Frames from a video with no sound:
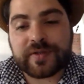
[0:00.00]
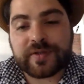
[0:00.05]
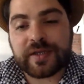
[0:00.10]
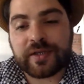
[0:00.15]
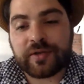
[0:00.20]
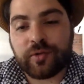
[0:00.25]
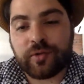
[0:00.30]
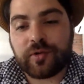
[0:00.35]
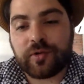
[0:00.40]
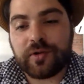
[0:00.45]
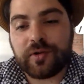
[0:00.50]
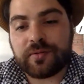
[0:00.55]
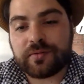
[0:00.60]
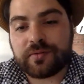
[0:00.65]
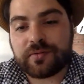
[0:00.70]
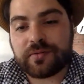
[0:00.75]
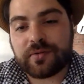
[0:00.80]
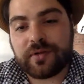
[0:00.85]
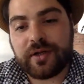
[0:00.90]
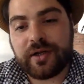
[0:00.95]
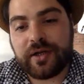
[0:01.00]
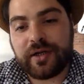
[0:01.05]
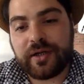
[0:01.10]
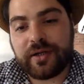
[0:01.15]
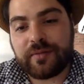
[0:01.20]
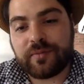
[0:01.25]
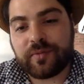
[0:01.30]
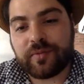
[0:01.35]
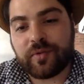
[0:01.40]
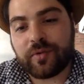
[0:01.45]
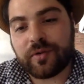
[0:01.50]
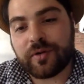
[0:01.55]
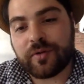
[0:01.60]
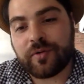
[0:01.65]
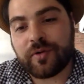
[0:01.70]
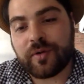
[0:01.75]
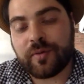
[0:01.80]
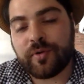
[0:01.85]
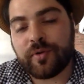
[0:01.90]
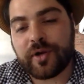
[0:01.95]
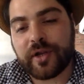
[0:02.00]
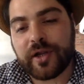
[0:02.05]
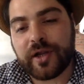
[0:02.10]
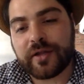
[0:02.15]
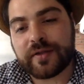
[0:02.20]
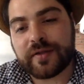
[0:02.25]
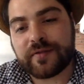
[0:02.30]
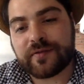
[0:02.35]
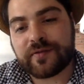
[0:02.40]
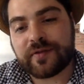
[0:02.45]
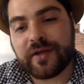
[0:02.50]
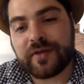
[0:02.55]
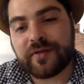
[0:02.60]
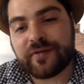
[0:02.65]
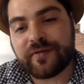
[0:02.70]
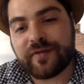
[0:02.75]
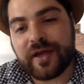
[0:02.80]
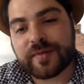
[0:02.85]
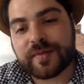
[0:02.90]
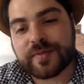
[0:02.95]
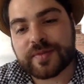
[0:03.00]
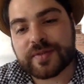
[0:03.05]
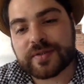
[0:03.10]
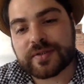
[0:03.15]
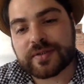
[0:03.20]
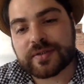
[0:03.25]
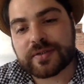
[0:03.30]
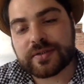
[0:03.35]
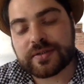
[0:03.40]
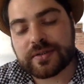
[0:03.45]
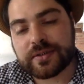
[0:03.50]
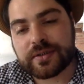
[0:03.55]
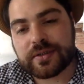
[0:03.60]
companies like Google, who are putting out these kinds of apps?